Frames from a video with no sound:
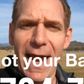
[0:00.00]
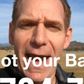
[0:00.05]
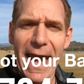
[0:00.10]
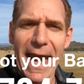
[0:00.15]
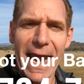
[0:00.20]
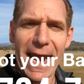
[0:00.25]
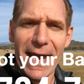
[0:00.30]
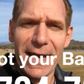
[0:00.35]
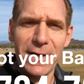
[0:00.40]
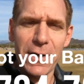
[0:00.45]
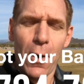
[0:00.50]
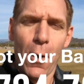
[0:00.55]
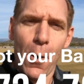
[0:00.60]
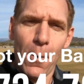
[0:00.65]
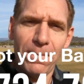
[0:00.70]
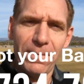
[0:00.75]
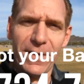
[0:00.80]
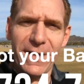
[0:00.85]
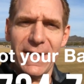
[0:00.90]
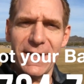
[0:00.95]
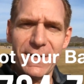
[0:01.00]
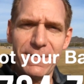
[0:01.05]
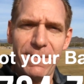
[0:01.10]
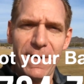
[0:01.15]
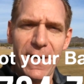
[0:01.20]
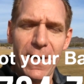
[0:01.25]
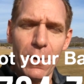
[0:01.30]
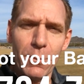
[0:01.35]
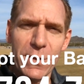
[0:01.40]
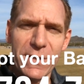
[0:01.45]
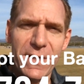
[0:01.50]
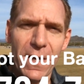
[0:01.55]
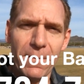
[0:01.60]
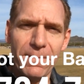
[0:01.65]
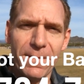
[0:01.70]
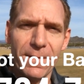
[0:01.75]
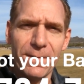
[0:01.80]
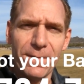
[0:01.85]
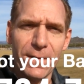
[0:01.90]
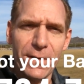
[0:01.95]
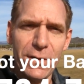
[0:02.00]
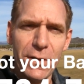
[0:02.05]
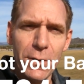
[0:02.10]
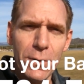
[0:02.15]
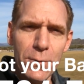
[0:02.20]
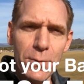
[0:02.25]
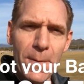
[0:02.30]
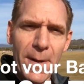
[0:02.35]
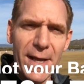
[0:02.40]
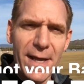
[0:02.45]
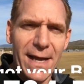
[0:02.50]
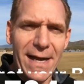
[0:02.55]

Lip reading: and hopefully this video was helpful for you.